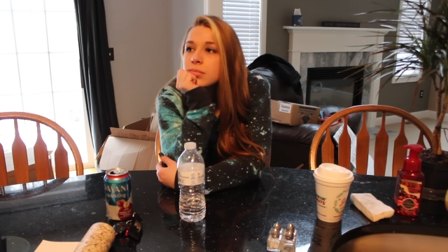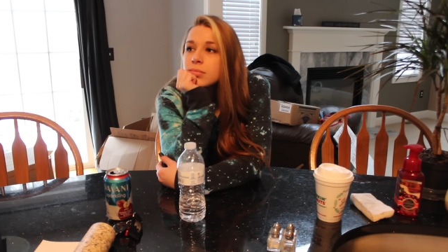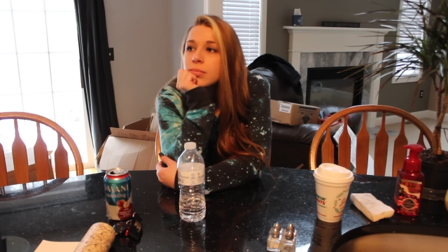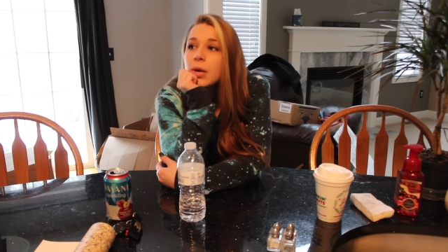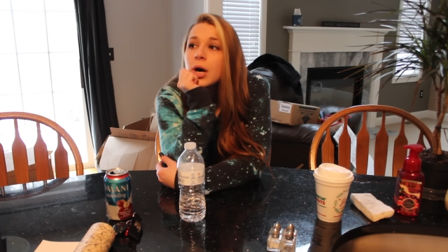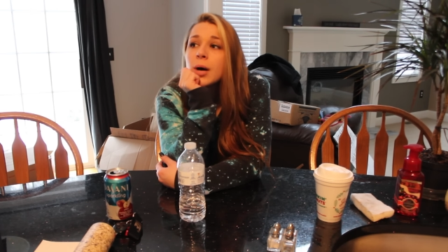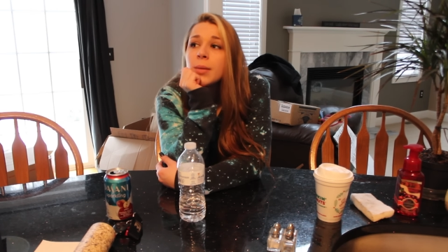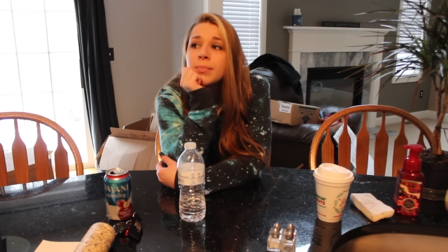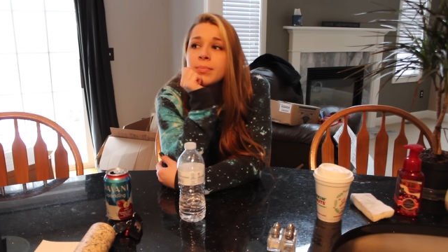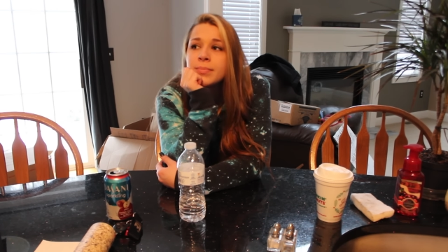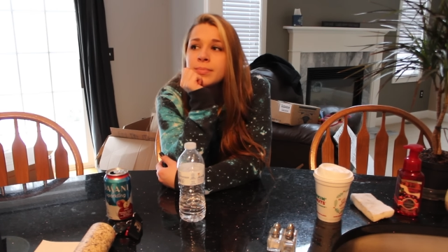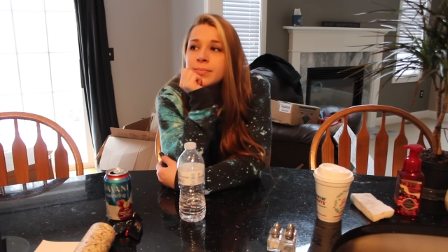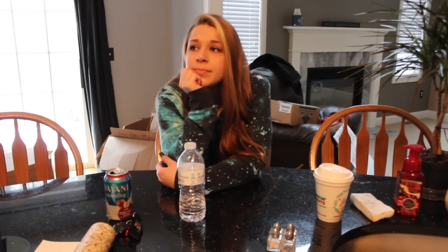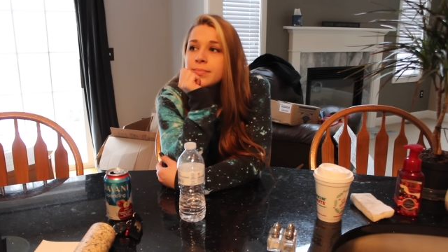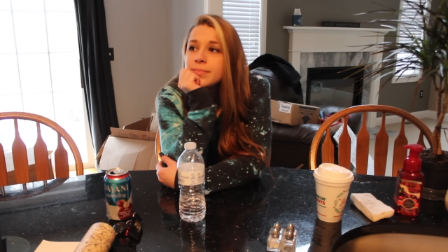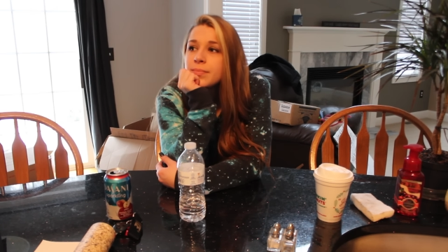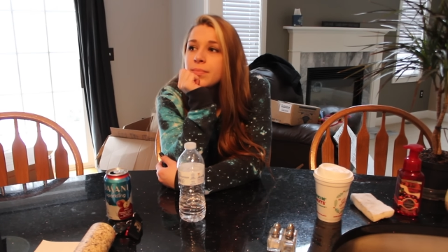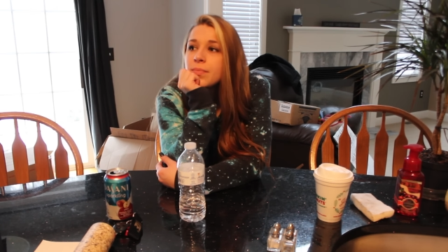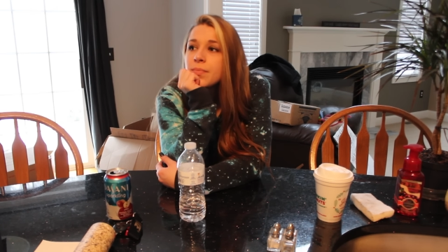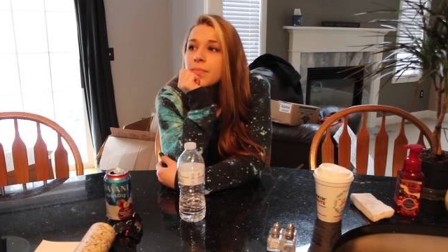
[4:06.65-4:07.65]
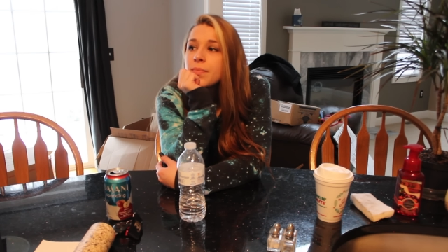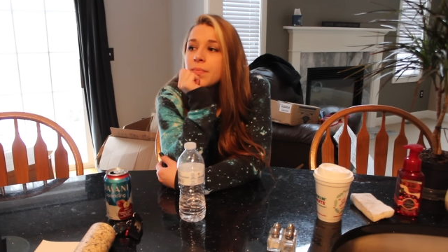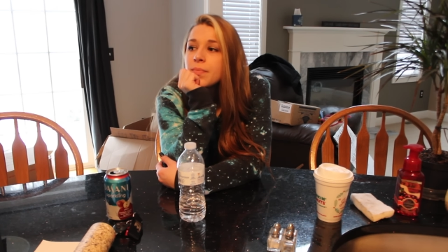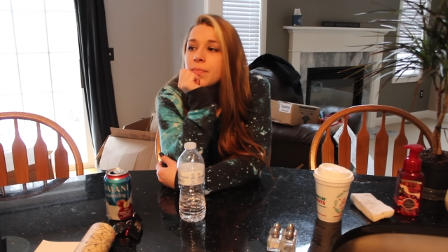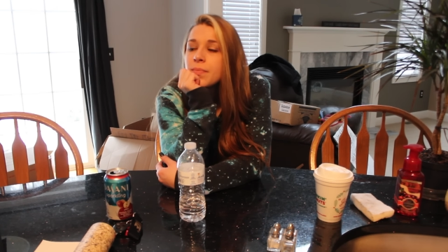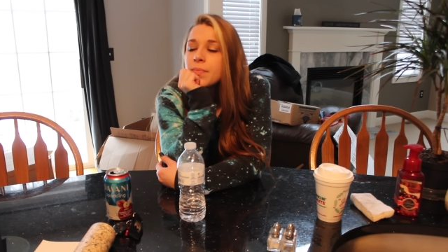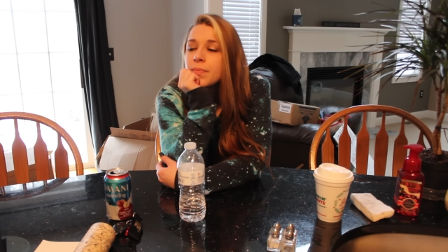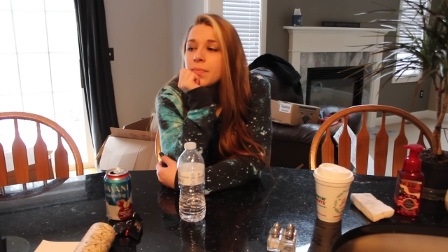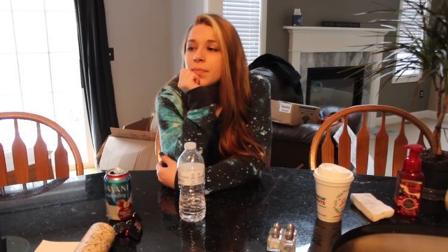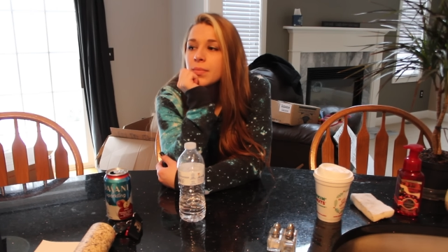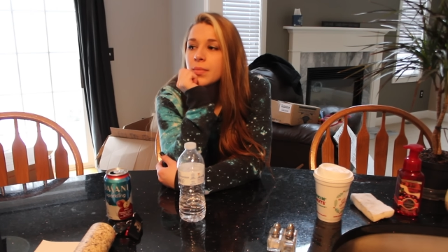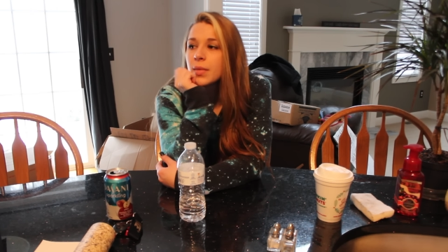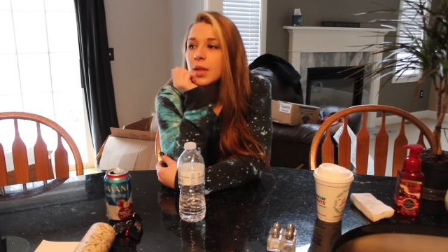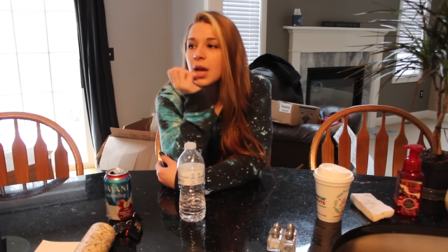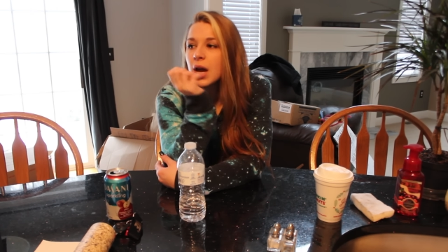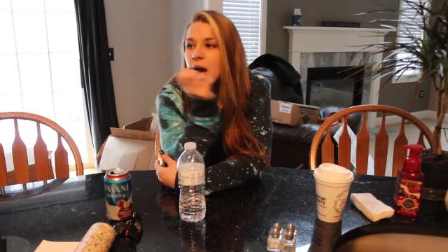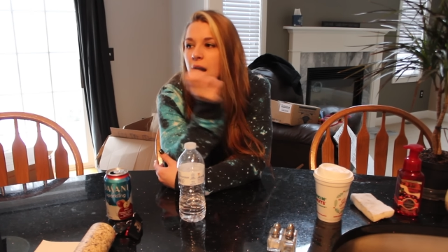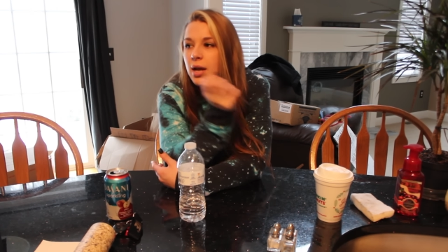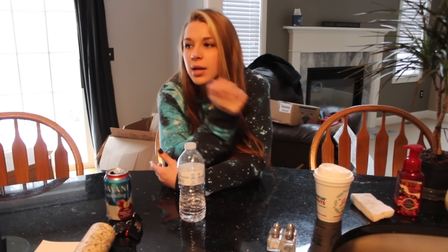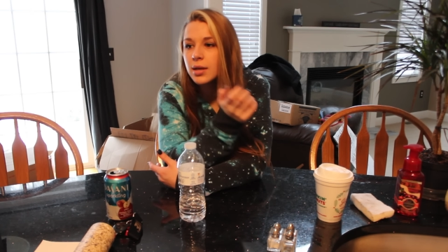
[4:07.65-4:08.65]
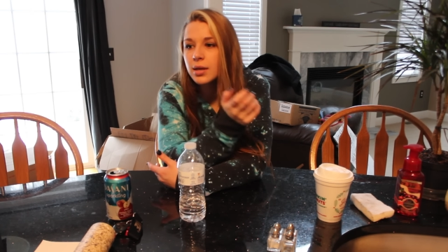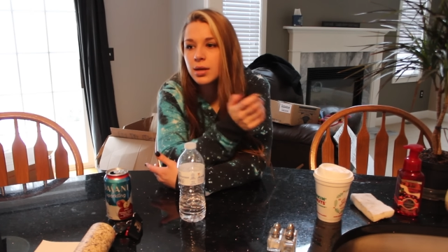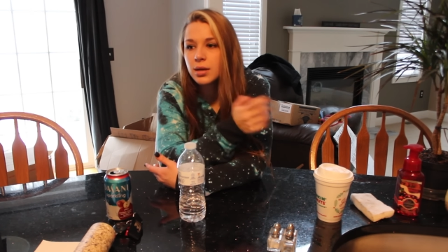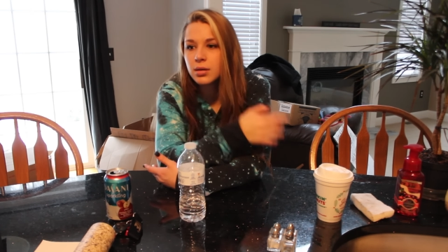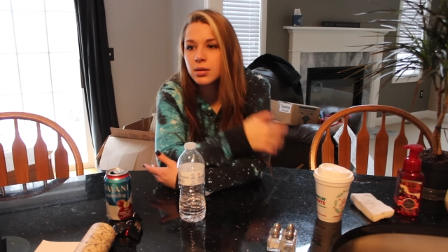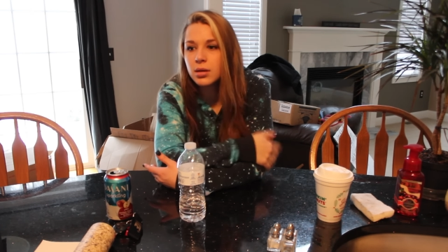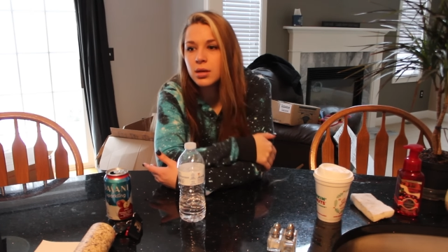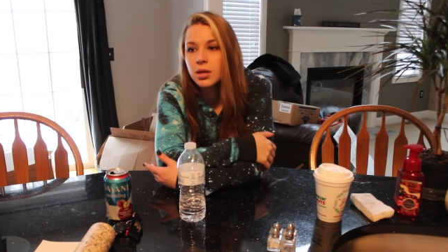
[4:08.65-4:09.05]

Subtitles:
Mom, I